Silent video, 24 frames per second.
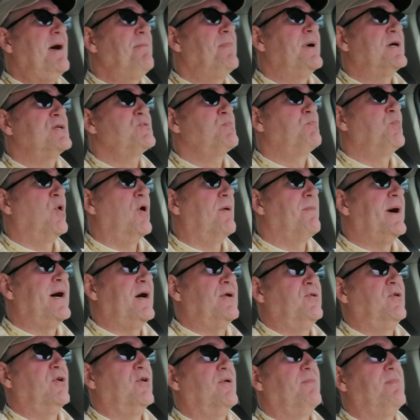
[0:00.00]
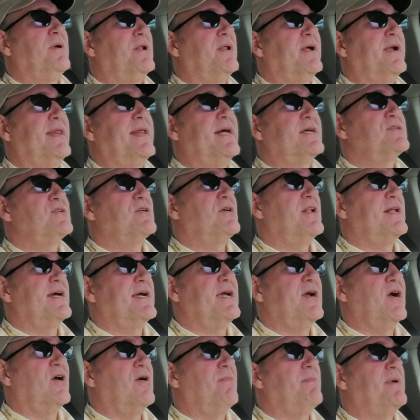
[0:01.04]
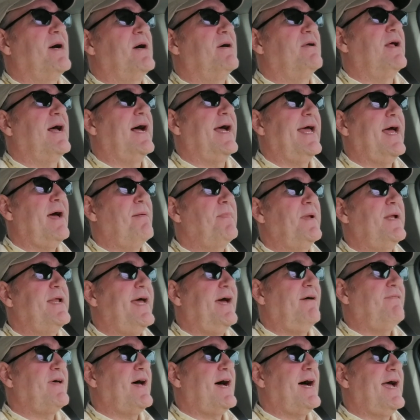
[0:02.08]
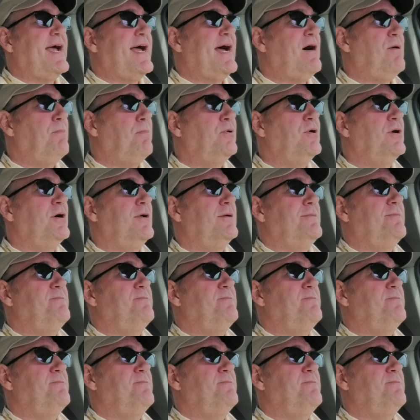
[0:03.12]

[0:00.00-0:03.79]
much more about durability. That's all I care about. I happen to have the high output